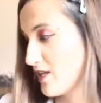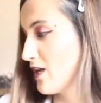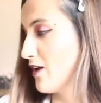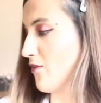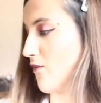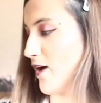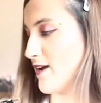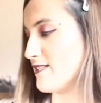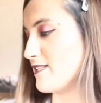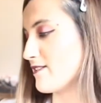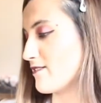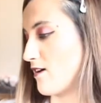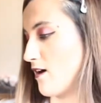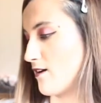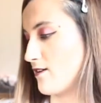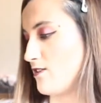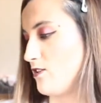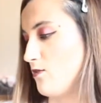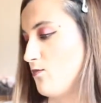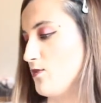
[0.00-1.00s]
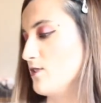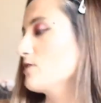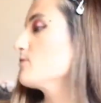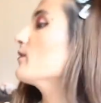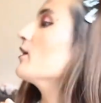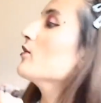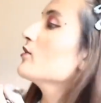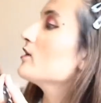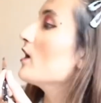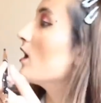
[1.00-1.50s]
Why is it called Cupid's
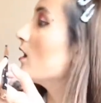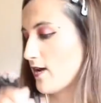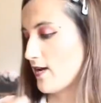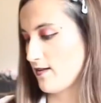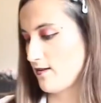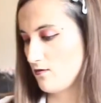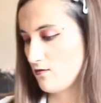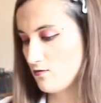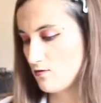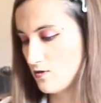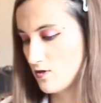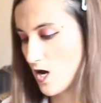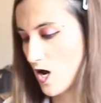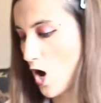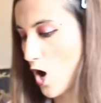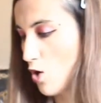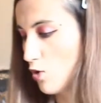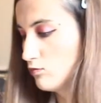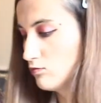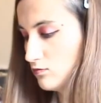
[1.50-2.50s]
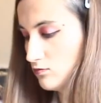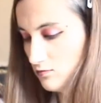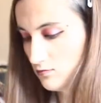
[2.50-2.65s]
bow, y'all? No!